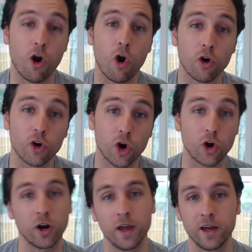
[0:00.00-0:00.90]

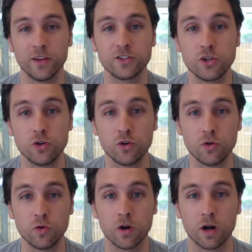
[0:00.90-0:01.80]
harder
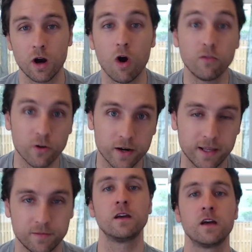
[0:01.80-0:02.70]
to overeat.